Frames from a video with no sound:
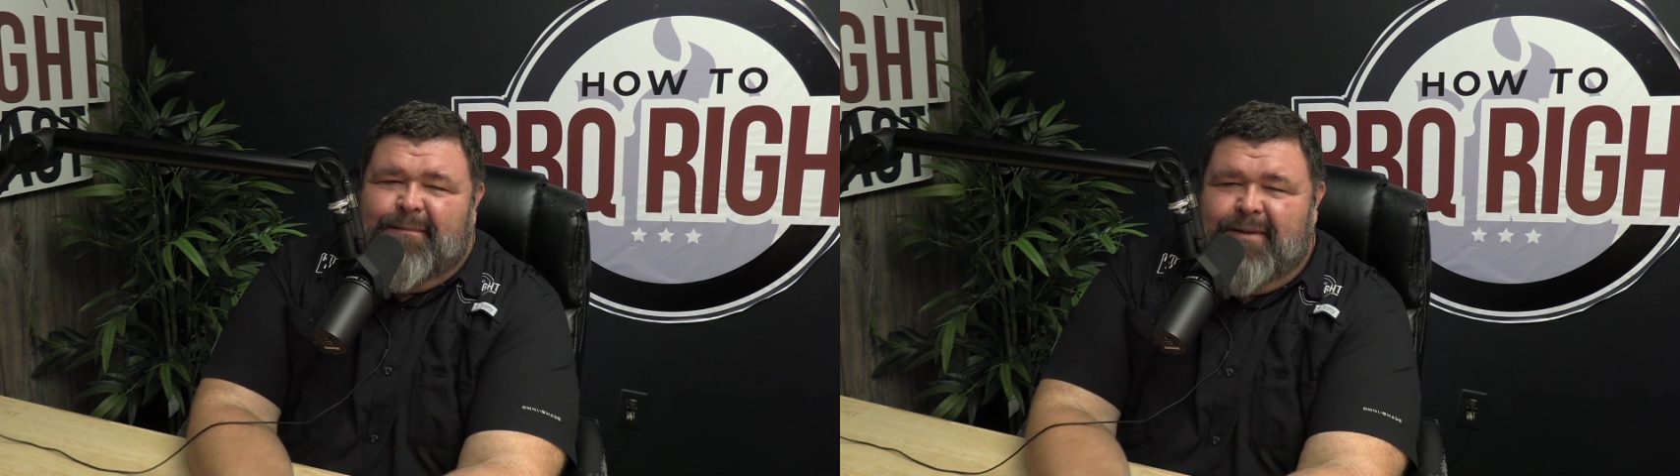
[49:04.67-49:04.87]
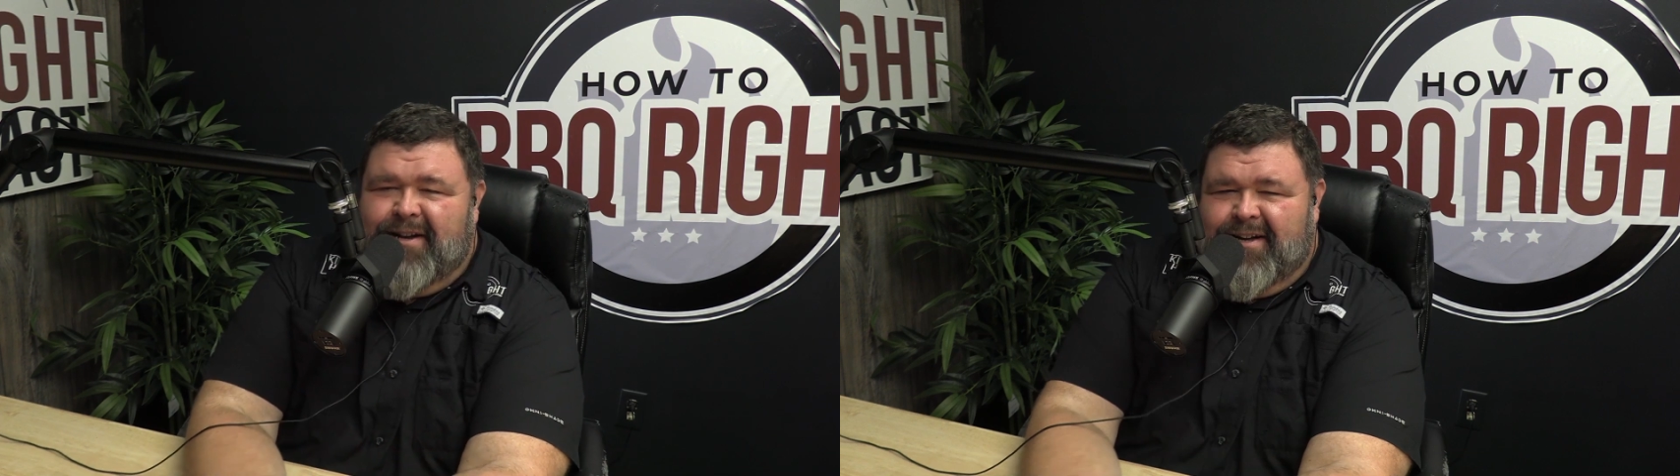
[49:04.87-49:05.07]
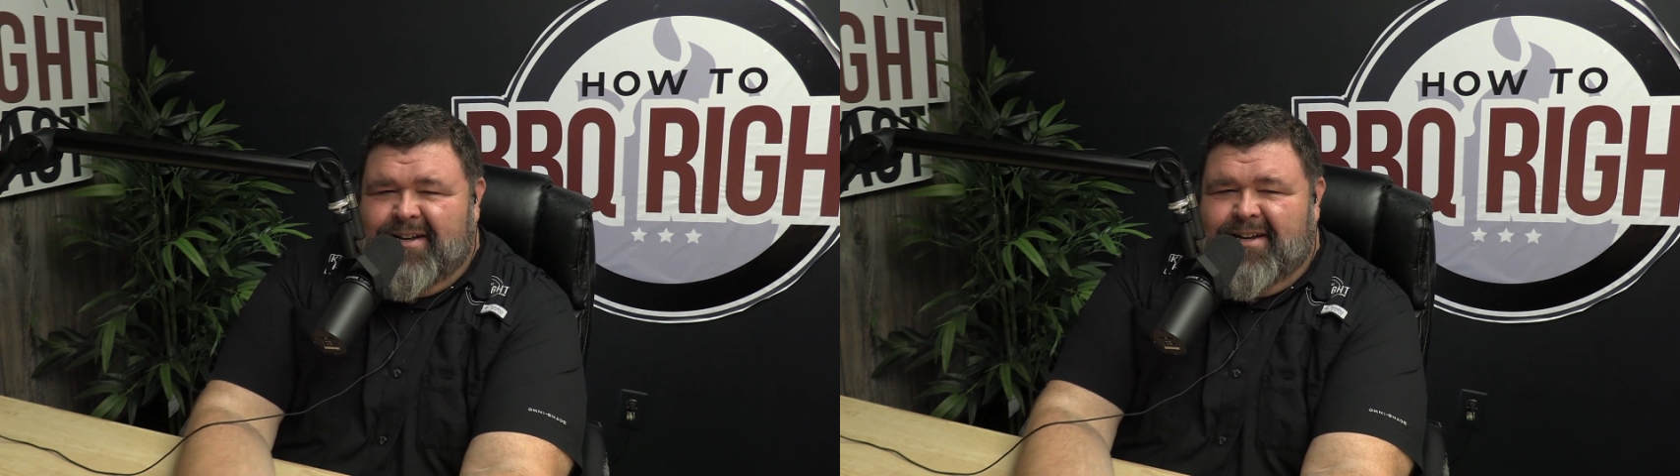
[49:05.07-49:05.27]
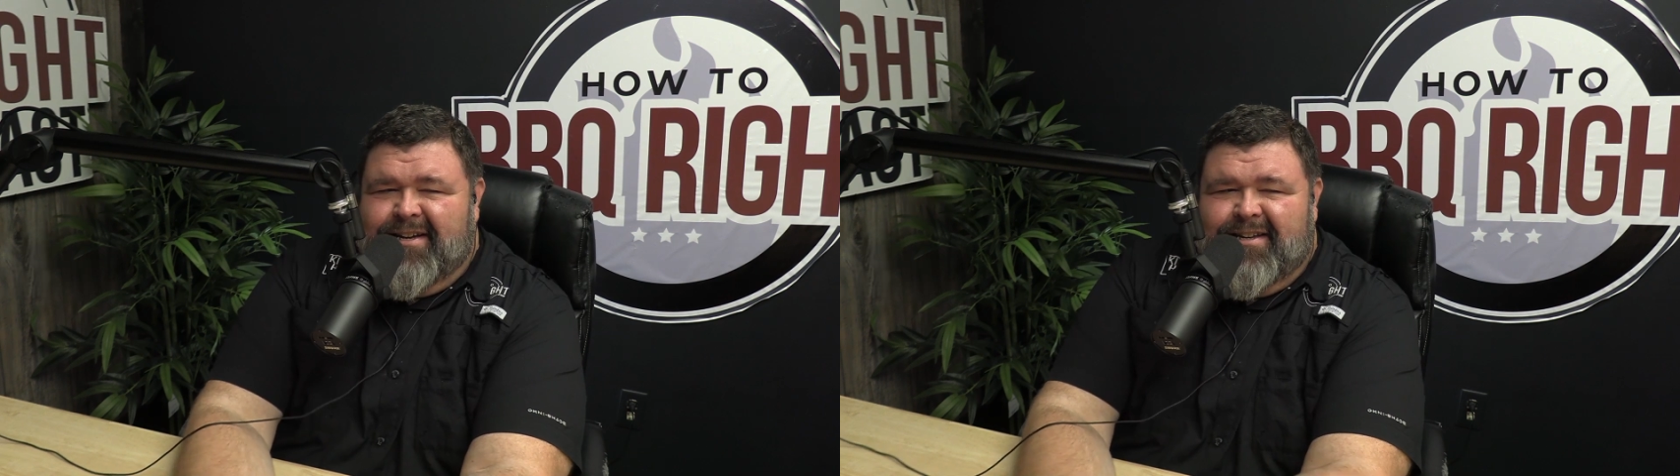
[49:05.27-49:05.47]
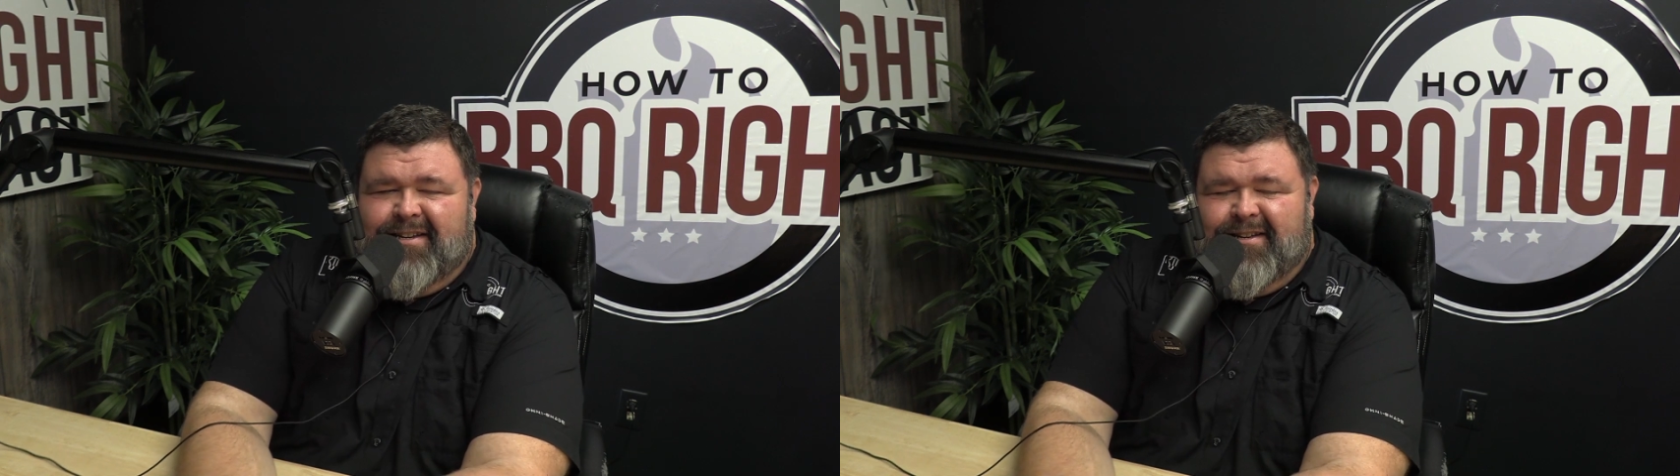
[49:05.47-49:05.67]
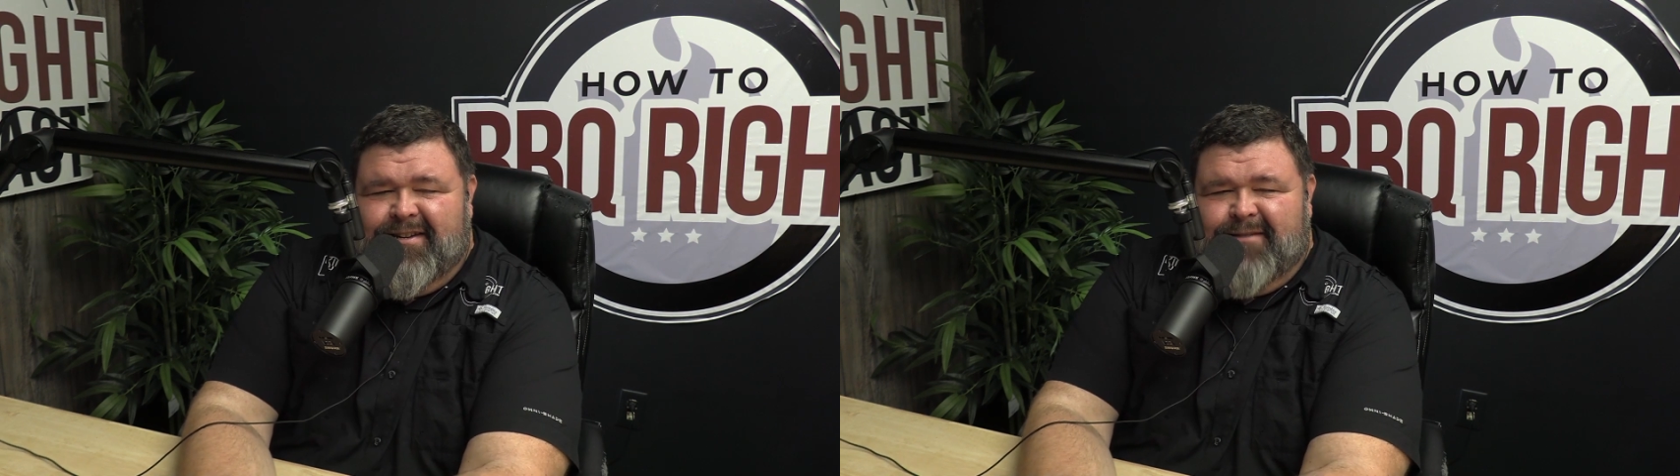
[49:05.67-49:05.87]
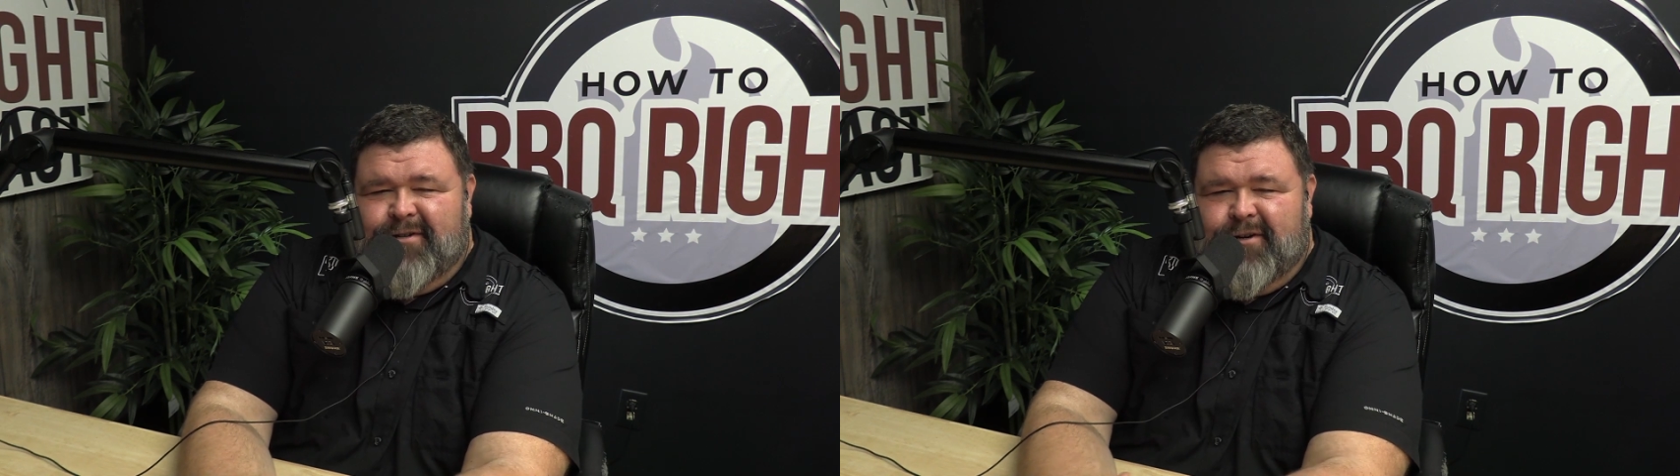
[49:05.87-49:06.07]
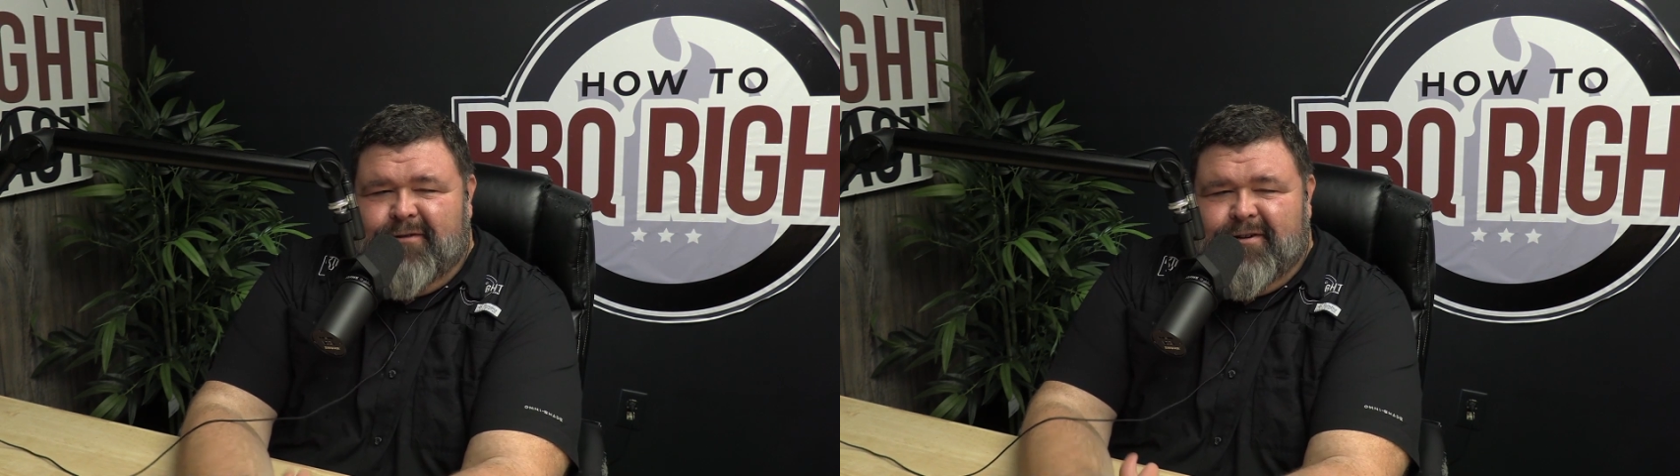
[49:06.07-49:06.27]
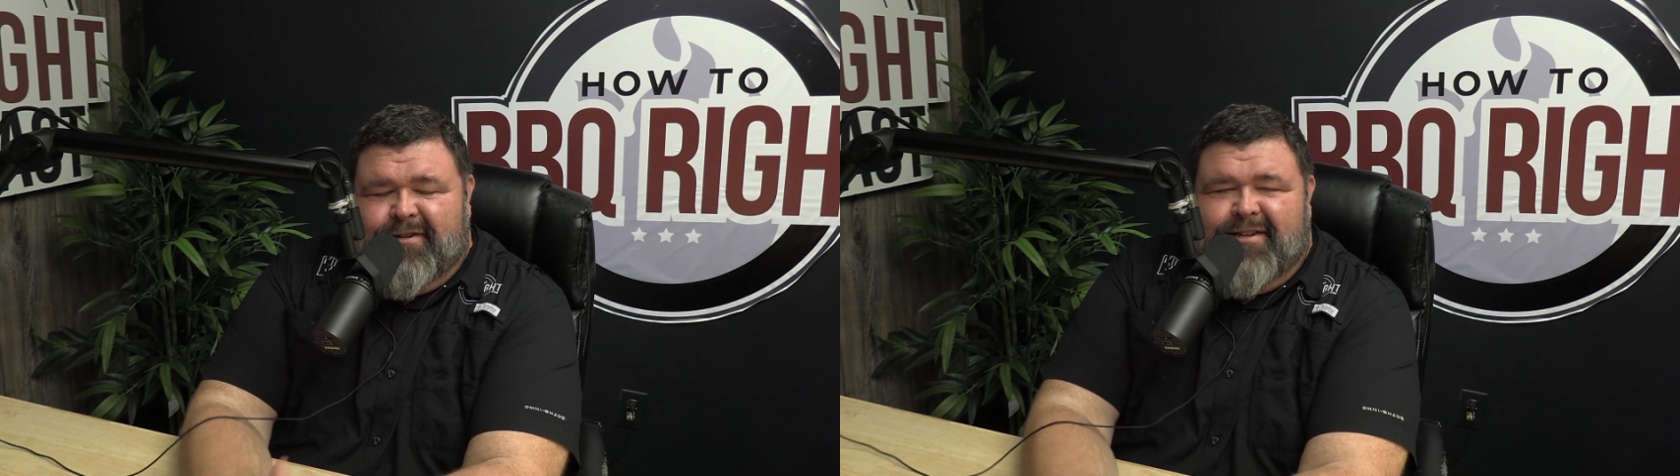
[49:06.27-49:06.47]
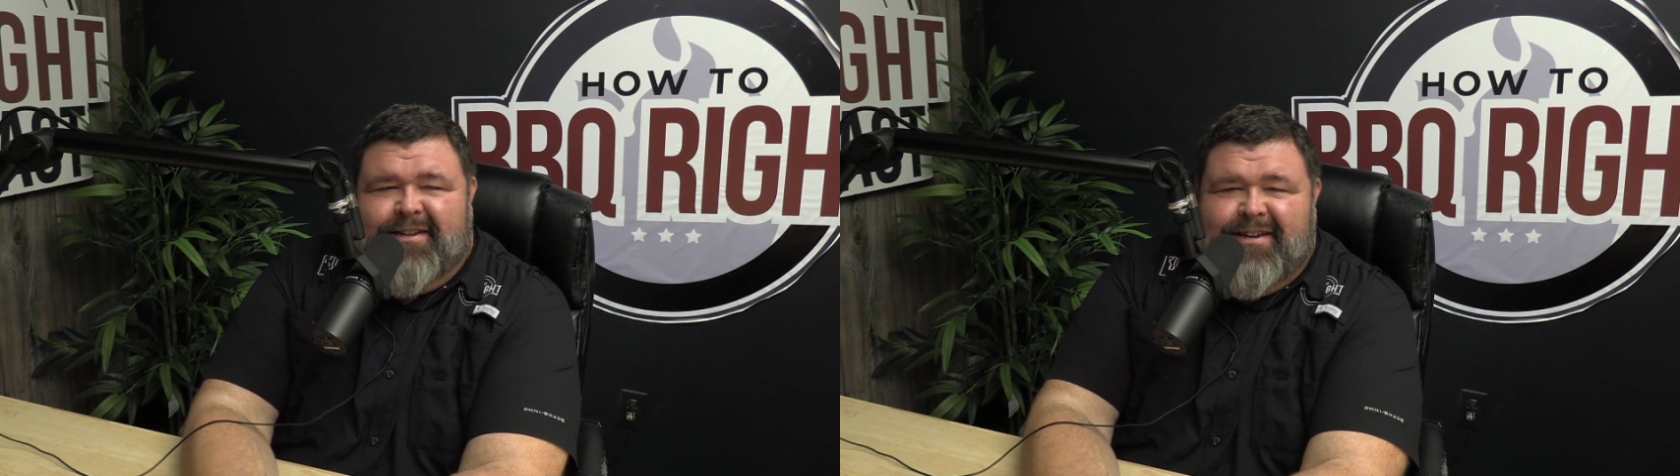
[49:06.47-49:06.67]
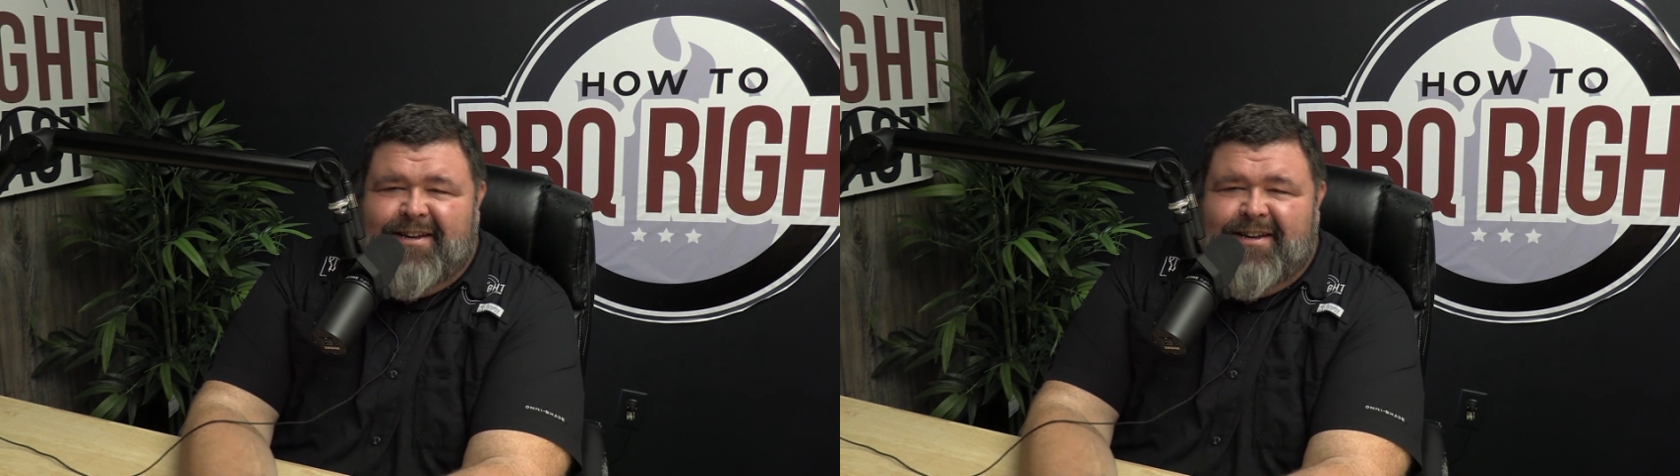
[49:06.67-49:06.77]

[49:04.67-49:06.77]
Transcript: but uh, yeah, uh, Joe Wilson.